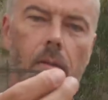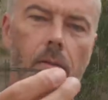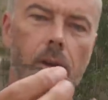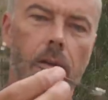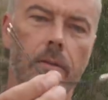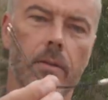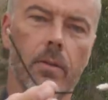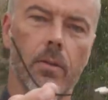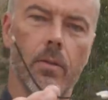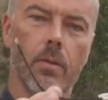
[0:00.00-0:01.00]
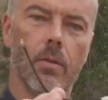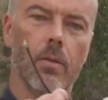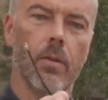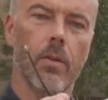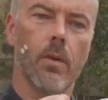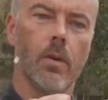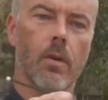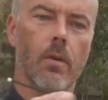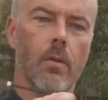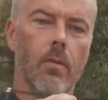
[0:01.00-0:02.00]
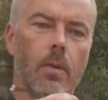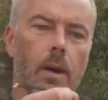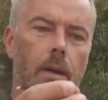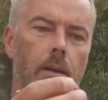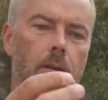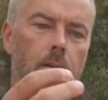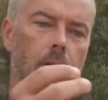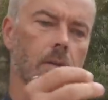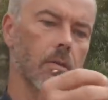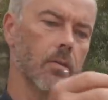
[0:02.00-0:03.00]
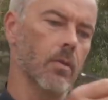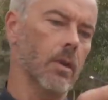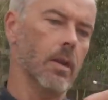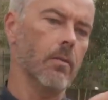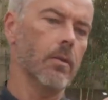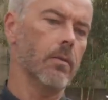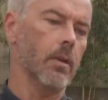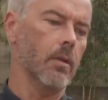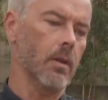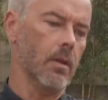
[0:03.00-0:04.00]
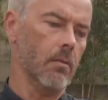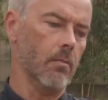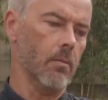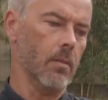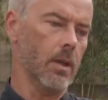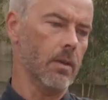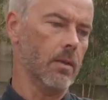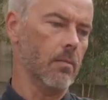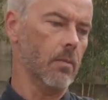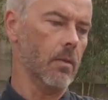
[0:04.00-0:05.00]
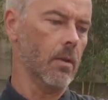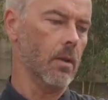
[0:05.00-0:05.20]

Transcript: We have two wires, you know, two cables where you can make some